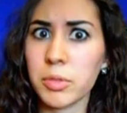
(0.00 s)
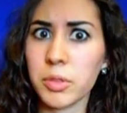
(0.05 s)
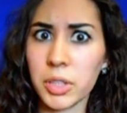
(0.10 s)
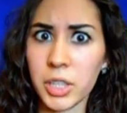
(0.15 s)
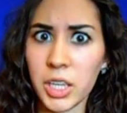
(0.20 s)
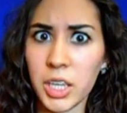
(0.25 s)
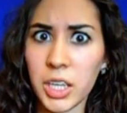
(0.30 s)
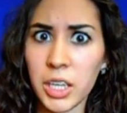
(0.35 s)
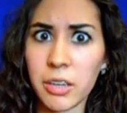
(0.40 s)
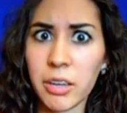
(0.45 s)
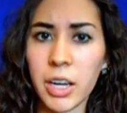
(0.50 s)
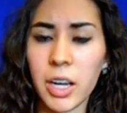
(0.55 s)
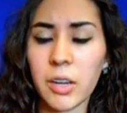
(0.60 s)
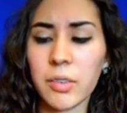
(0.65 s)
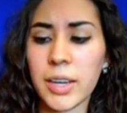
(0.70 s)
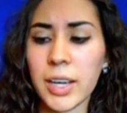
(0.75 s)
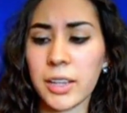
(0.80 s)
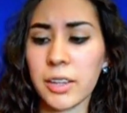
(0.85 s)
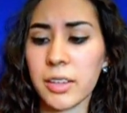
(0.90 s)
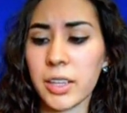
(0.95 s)
cleaning your hair
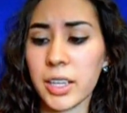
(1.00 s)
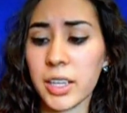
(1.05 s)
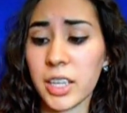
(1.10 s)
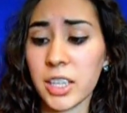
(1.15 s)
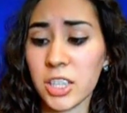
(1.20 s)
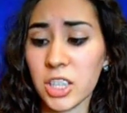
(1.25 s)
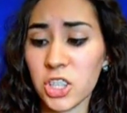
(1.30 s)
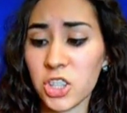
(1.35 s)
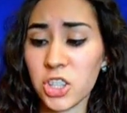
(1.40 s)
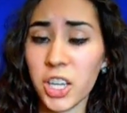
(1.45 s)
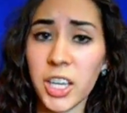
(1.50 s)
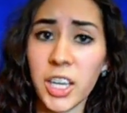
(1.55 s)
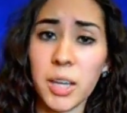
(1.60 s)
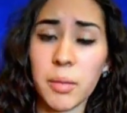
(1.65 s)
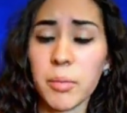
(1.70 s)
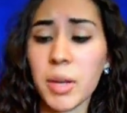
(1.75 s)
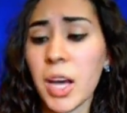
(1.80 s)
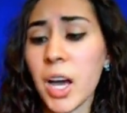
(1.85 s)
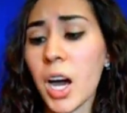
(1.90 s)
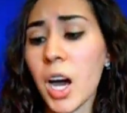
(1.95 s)
rather than conditioning it.